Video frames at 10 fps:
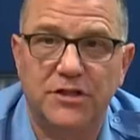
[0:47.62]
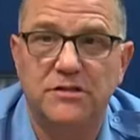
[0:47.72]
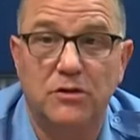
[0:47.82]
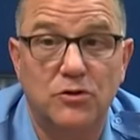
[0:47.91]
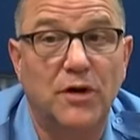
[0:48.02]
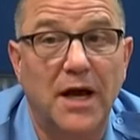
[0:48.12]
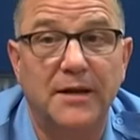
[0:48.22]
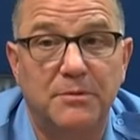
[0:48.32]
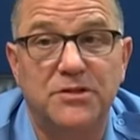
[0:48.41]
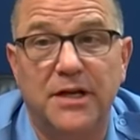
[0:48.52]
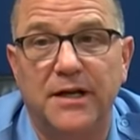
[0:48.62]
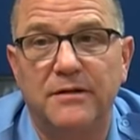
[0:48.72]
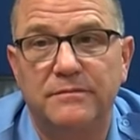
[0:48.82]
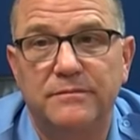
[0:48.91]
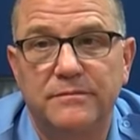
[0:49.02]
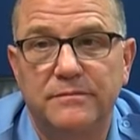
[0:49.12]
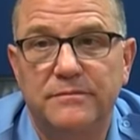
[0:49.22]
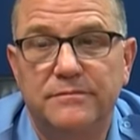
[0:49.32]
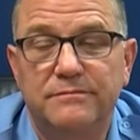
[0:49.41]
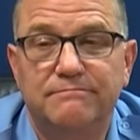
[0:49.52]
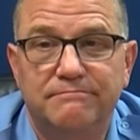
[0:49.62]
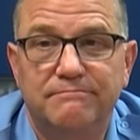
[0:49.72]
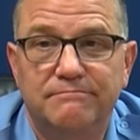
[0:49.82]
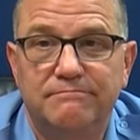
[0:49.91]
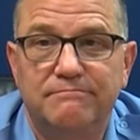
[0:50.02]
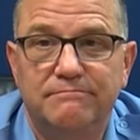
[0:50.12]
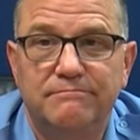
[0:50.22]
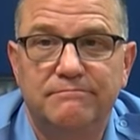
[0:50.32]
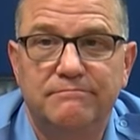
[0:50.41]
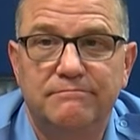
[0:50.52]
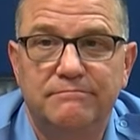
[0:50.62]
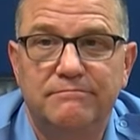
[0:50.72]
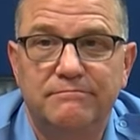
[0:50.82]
Sedgwick County Sheriff Jeff Easter says coming out against making